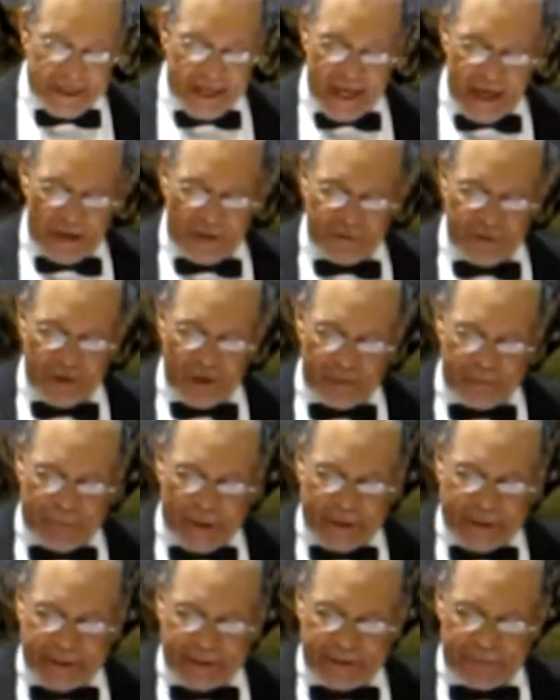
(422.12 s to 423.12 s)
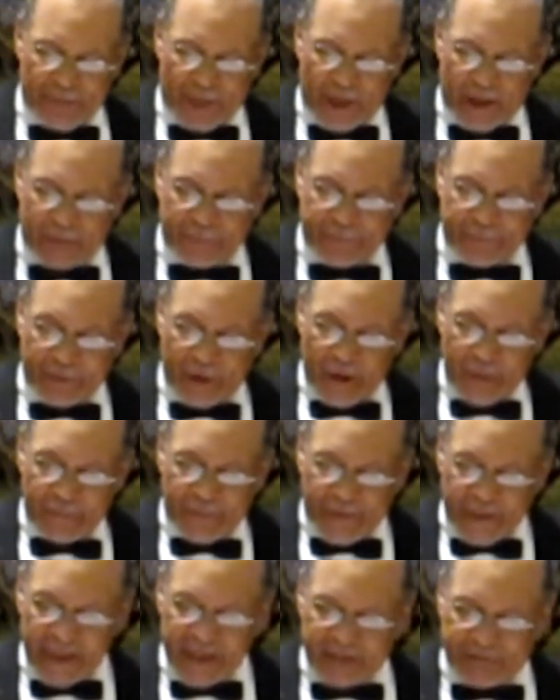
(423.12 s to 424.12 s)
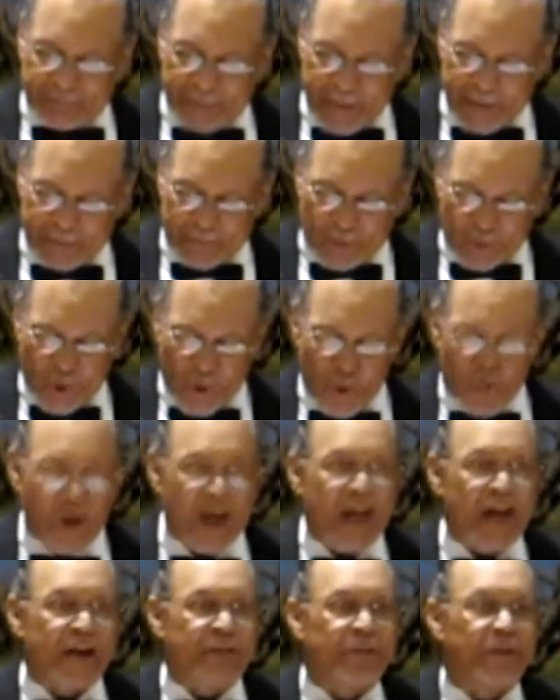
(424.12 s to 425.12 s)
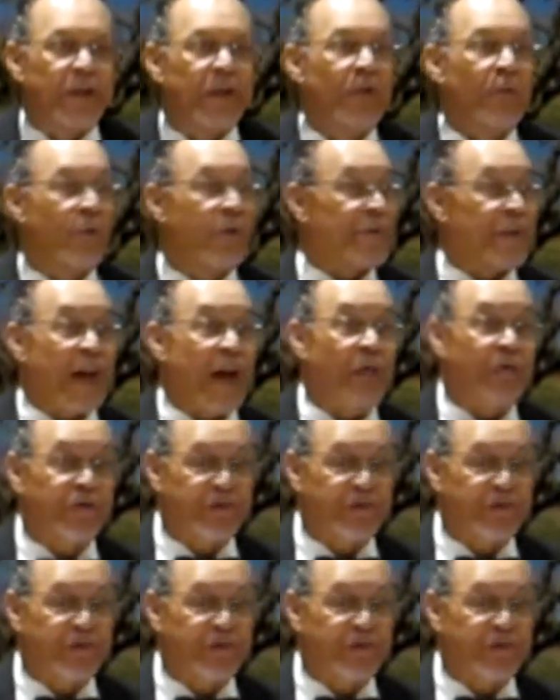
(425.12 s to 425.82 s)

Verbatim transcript: down your bucket among these people who have, without